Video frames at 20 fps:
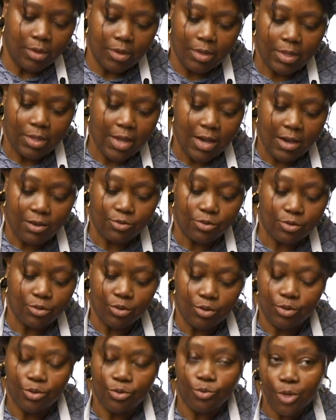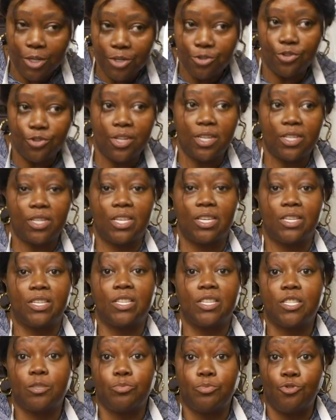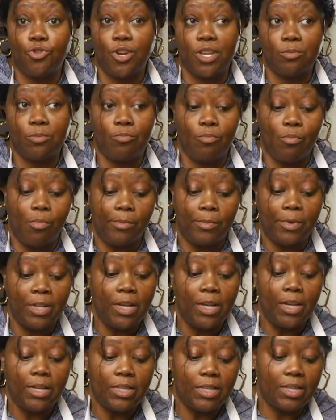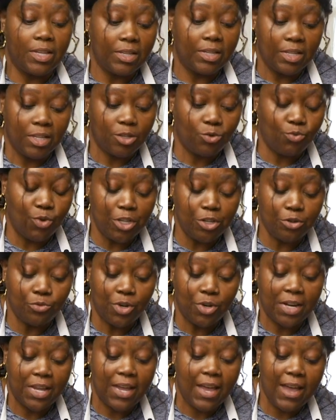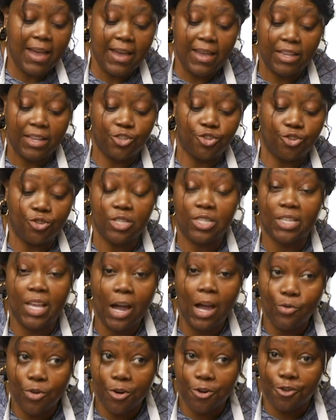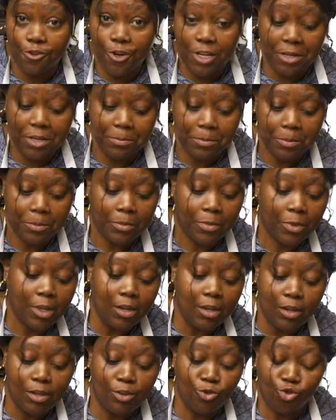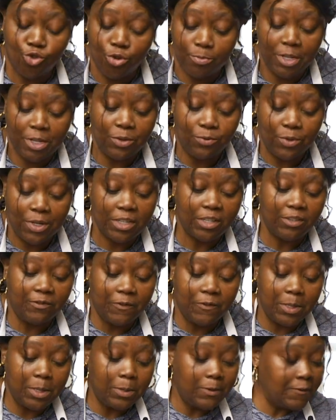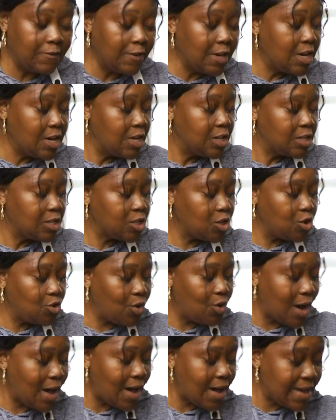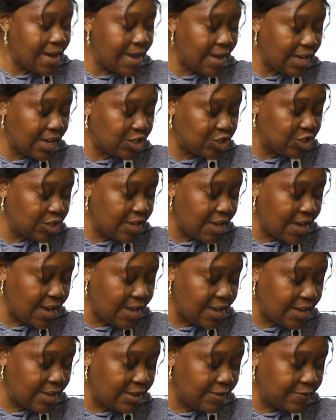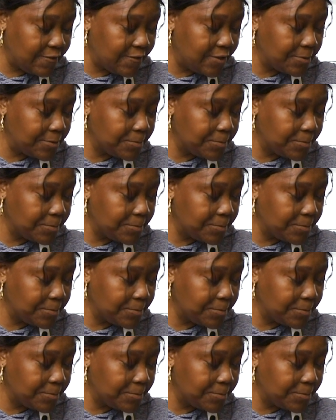Now, when you get to this point, this is when you want to add your sour cream, normally when it's beef. So I actually have